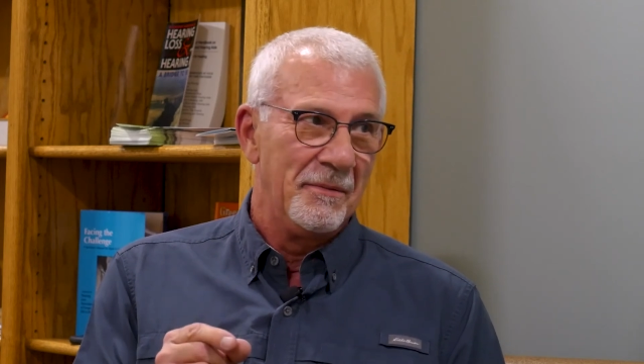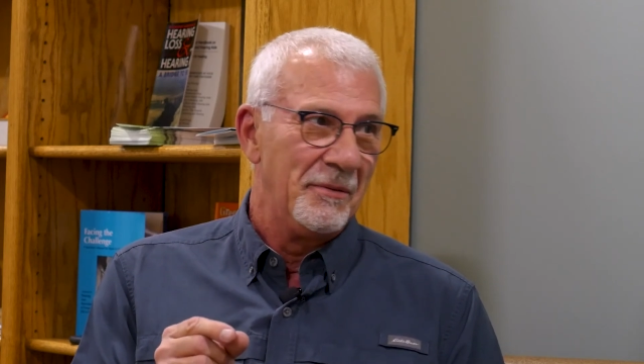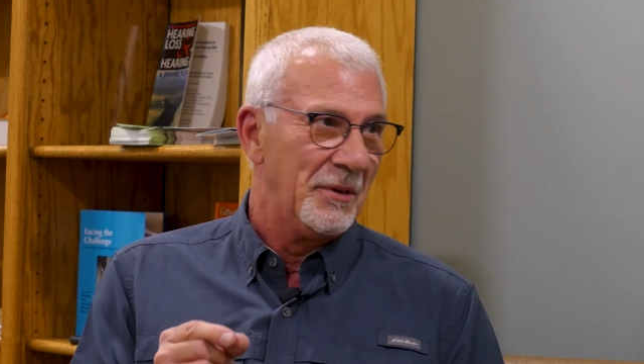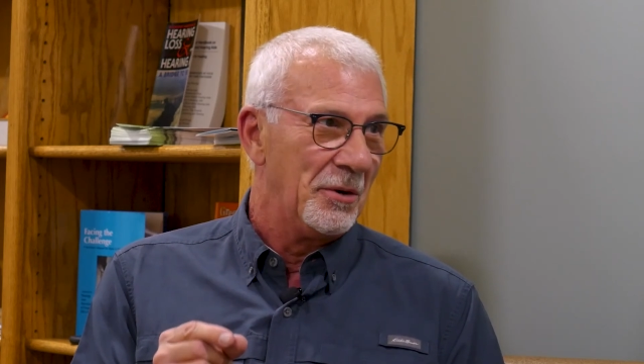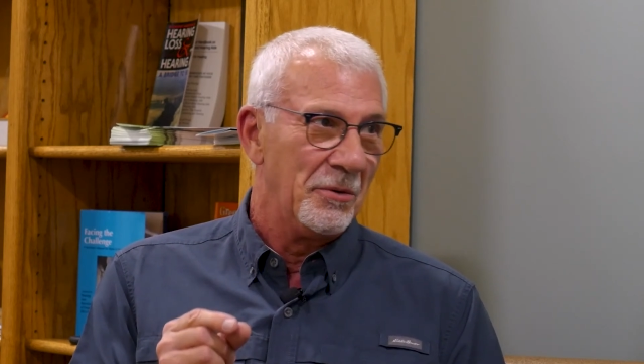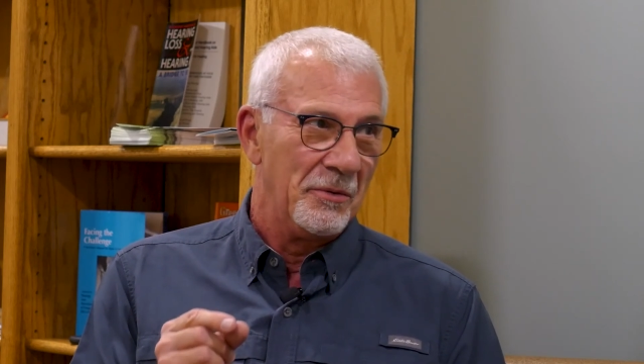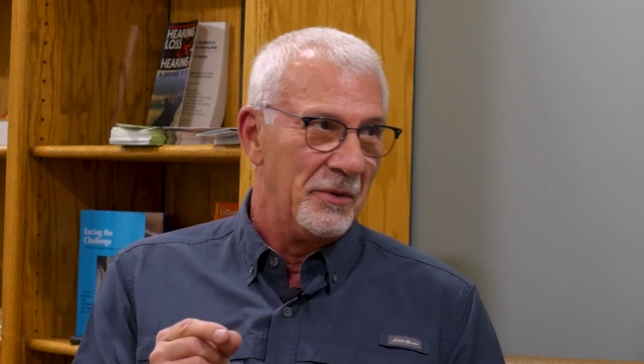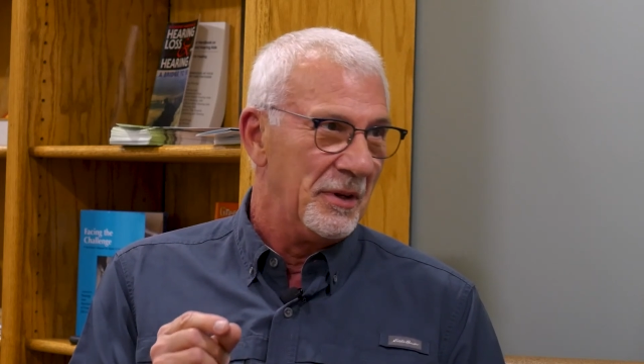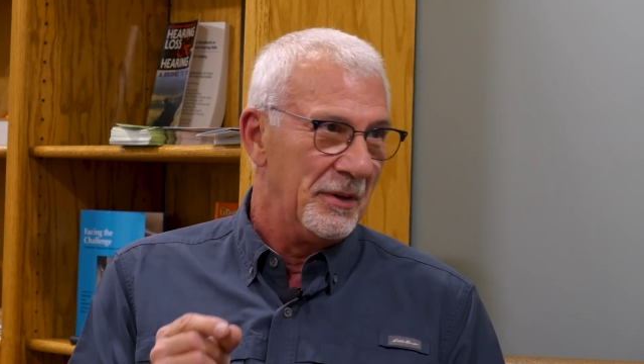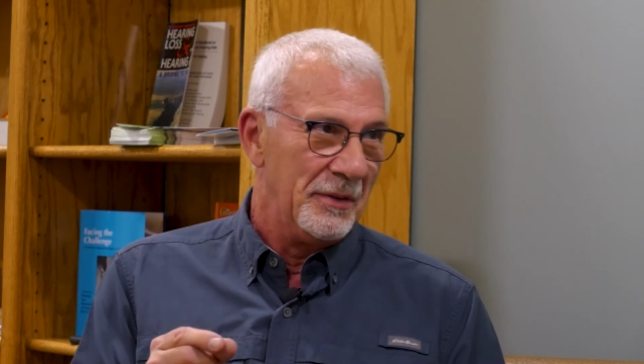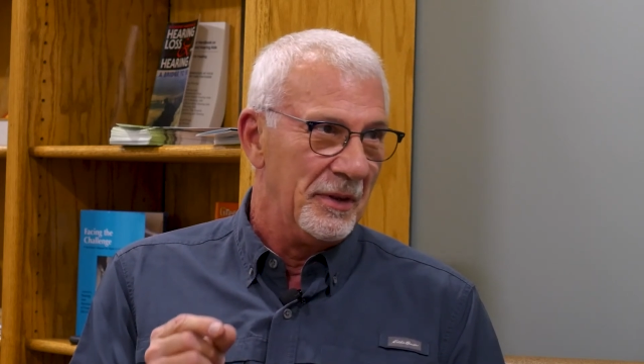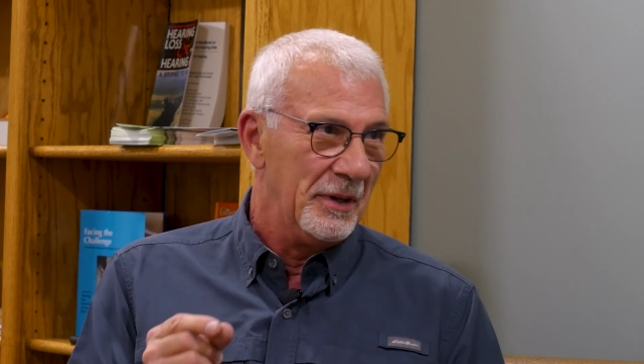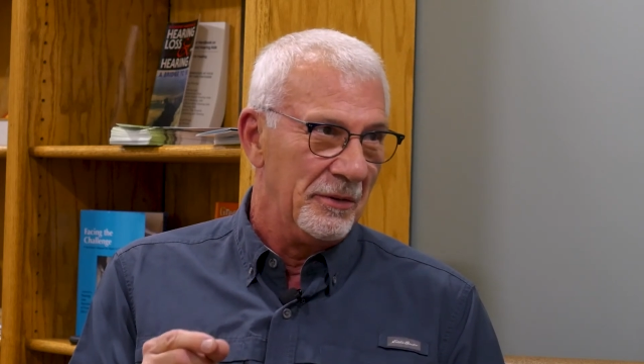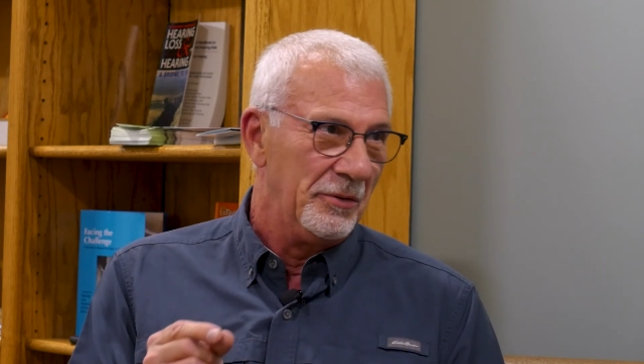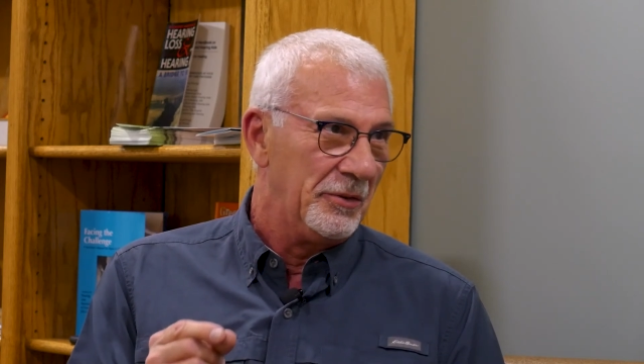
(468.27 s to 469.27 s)
They're
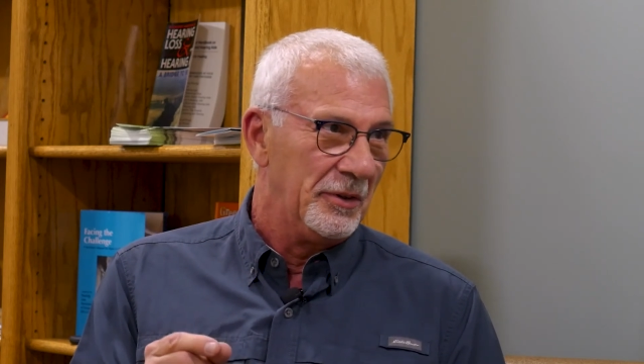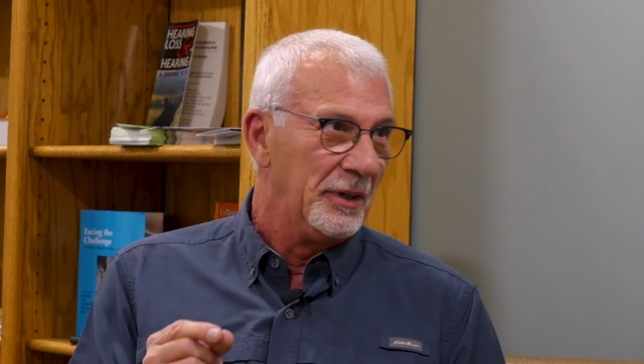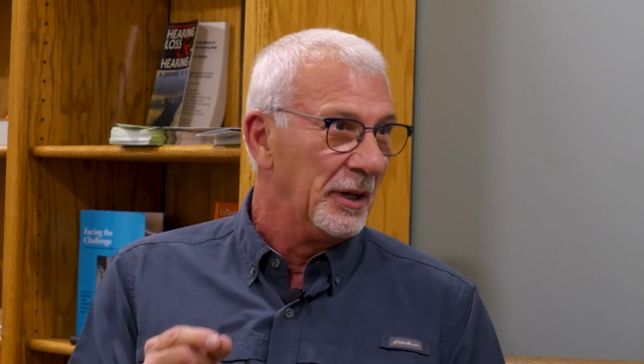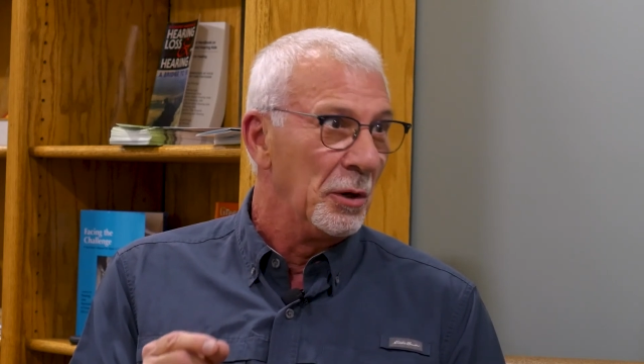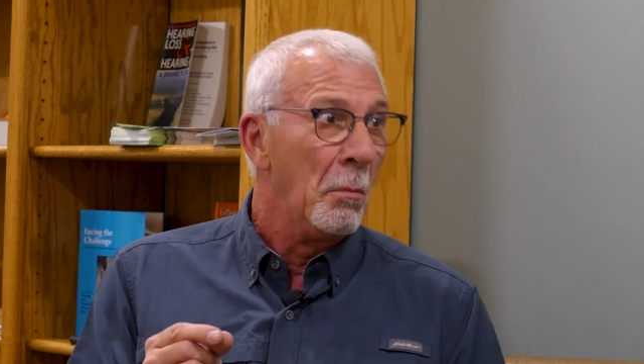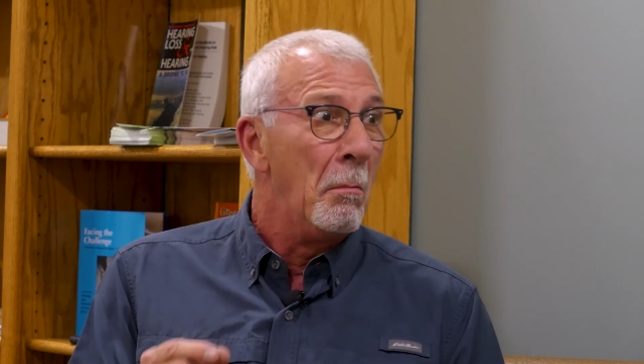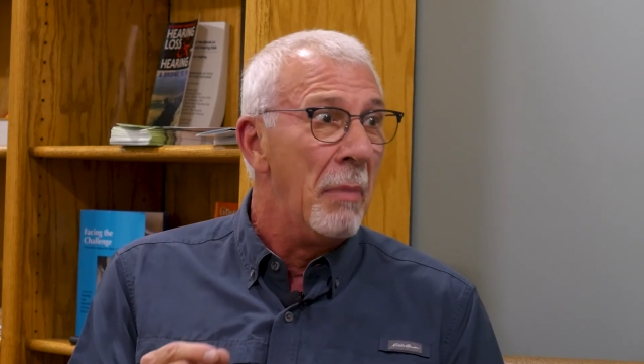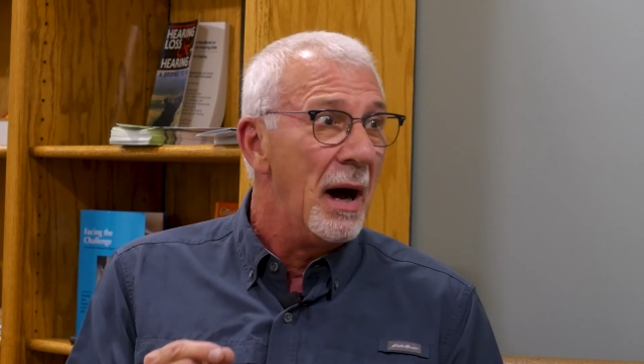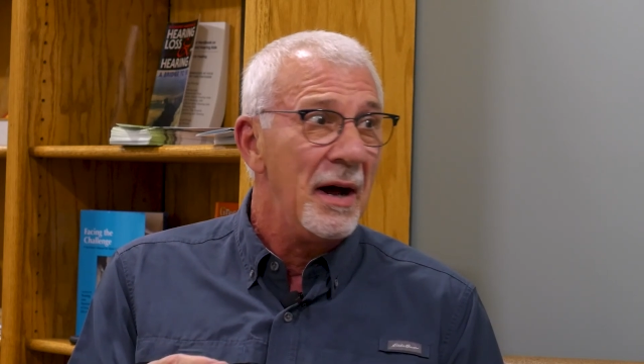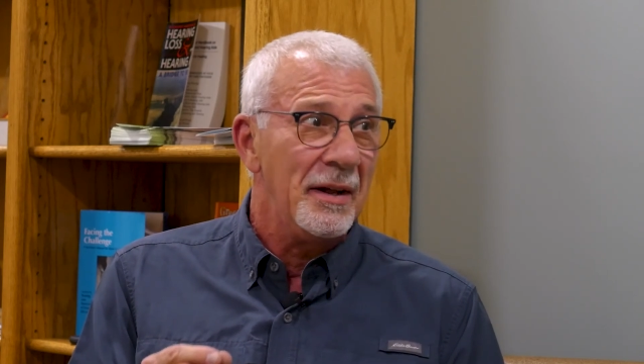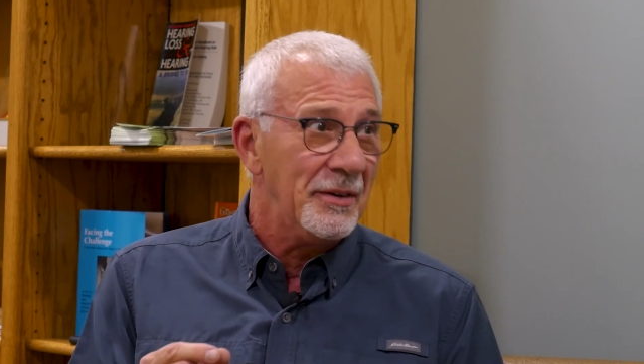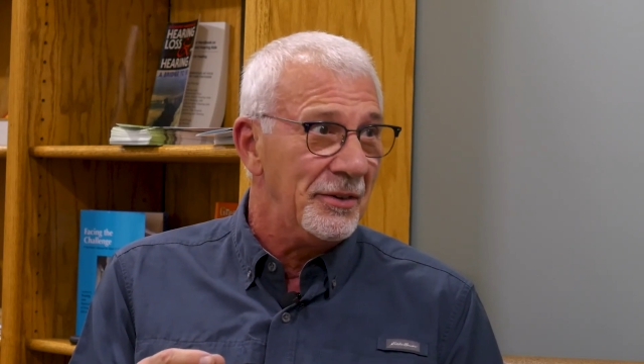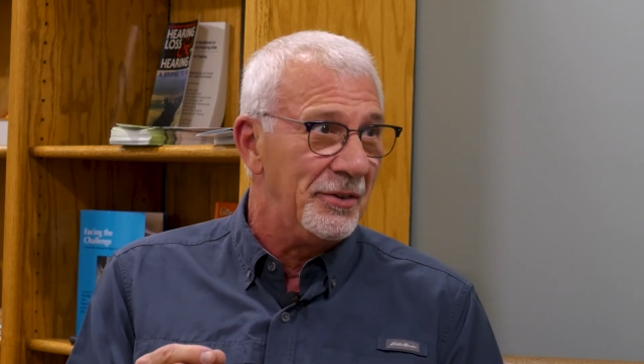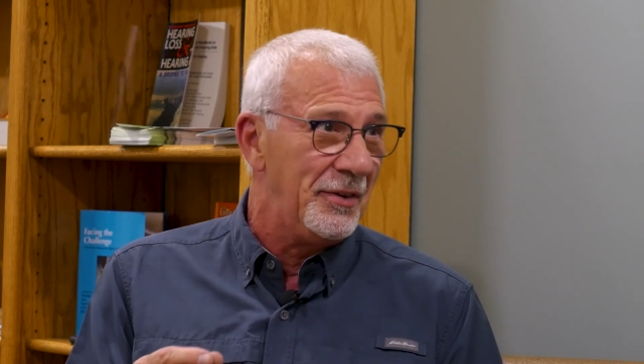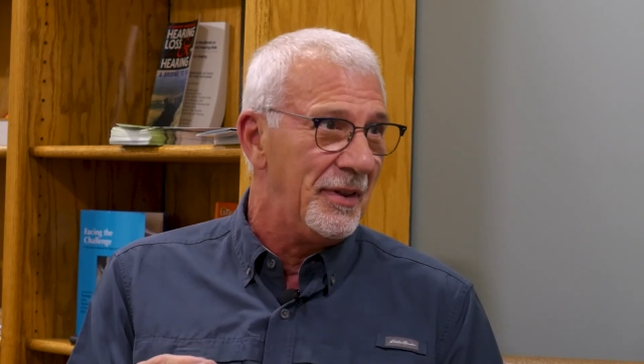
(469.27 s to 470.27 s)
these little
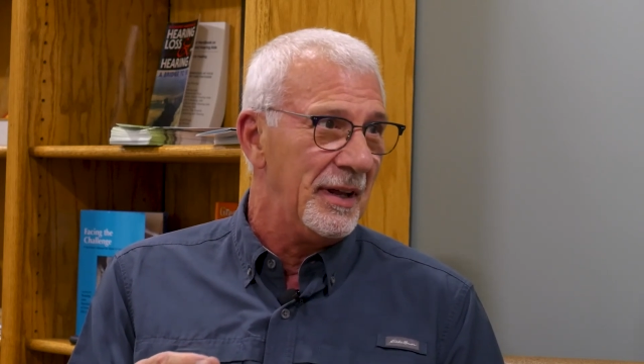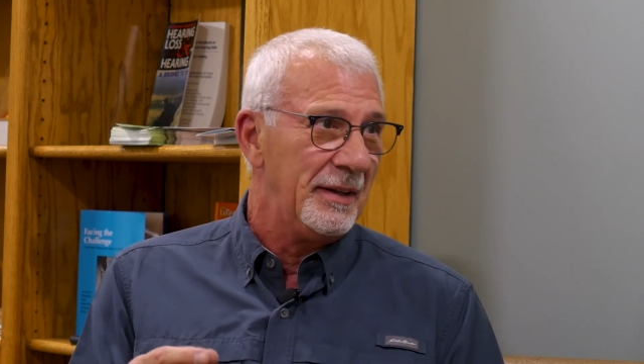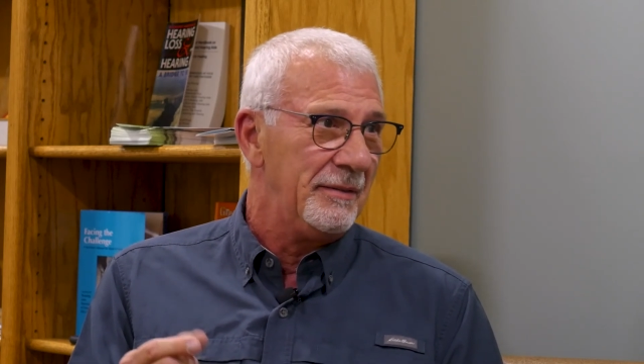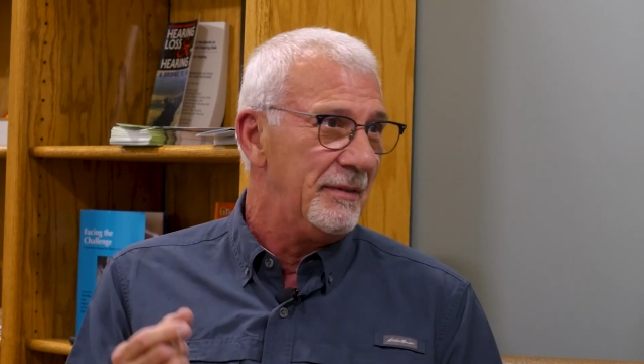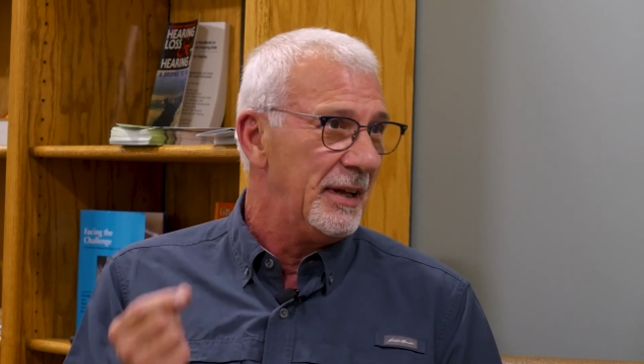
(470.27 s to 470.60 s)
buds that,